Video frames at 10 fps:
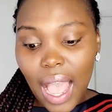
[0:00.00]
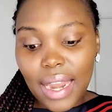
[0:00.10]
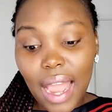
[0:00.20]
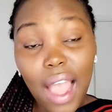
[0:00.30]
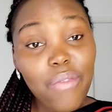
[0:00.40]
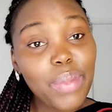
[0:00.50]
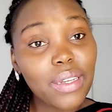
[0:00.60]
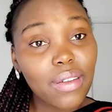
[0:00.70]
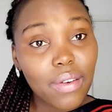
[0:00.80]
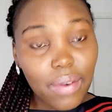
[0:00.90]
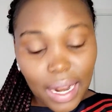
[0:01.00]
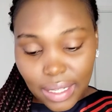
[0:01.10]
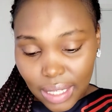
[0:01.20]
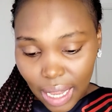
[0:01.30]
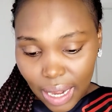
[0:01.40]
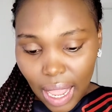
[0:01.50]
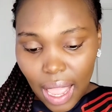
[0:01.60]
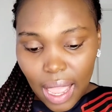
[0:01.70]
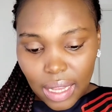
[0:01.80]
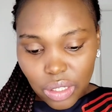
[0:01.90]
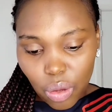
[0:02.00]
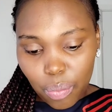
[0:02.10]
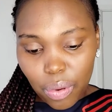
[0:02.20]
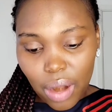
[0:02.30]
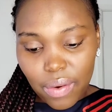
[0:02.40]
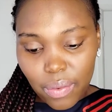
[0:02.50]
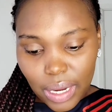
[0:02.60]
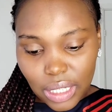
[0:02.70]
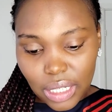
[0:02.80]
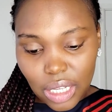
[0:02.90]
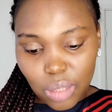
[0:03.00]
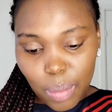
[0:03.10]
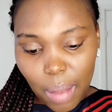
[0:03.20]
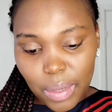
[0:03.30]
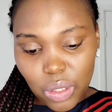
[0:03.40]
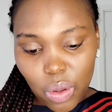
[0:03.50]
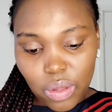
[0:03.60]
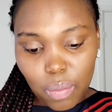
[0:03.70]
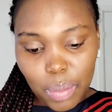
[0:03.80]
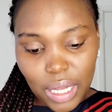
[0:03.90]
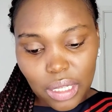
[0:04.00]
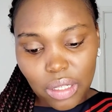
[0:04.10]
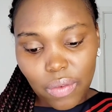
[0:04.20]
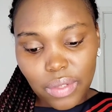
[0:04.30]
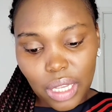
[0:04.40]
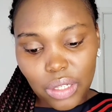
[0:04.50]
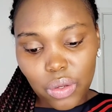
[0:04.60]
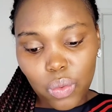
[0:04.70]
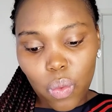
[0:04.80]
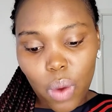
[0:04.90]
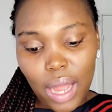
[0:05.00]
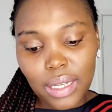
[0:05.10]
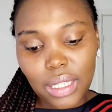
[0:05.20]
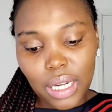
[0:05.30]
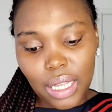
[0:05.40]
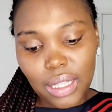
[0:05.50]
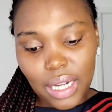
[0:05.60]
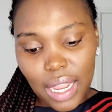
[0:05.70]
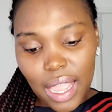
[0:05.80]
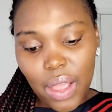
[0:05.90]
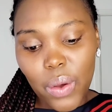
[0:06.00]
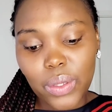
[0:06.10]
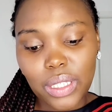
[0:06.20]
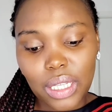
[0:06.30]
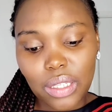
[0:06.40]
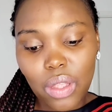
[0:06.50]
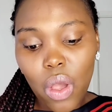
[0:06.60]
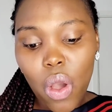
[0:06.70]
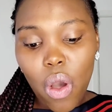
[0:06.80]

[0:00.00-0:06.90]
and have been granted a temporary residence permit on the basis of section 133A or 6